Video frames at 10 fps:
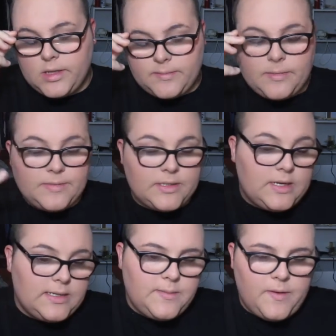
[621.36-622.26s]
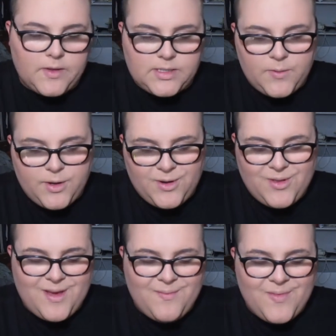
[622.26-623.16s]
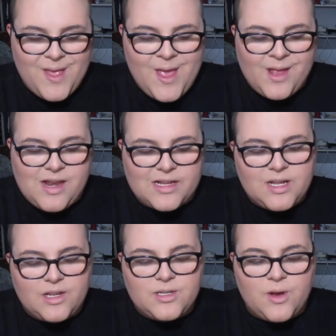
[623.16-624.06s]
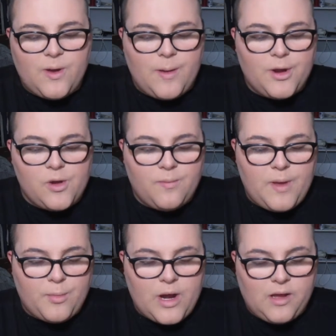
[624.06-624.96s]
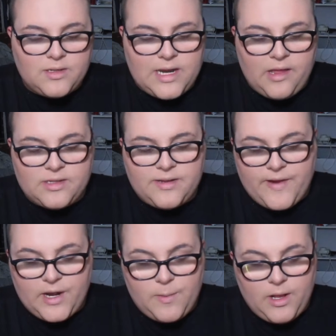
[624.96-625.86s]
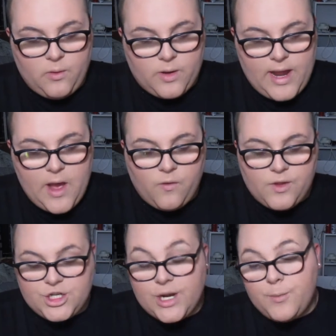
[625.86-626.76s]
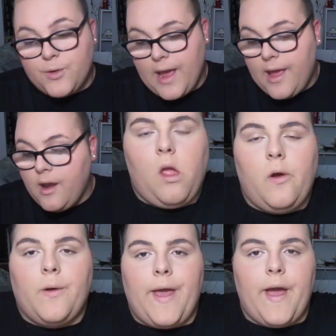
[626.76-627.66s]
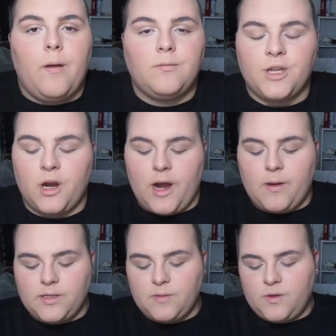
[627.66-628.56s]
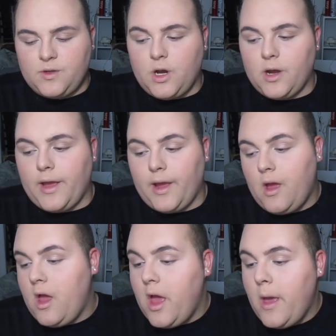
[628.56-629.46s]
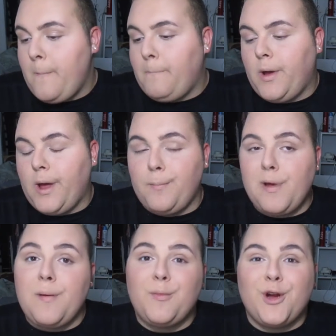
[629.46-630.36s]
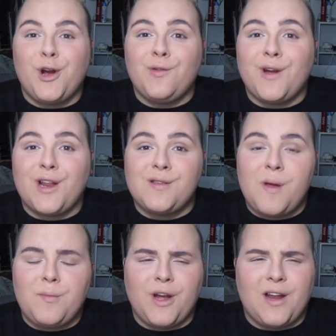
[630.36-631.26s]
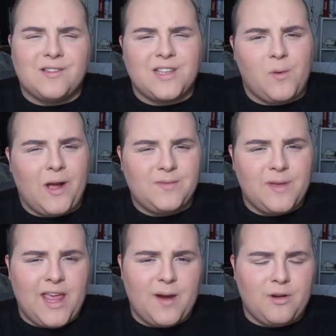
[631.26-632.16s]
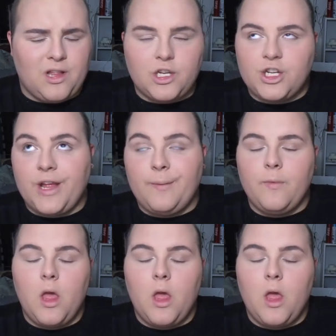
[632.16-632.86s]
Sometimes it's nice to go to see when you do them. Next, so I'm going to go with my Brow Stylist Definer by L'Oreal in the shade Brunette. Okay, I'm sorry, I was in the middle of talking, but my memory card ran out of memory and I was like, why is my camera lens shut?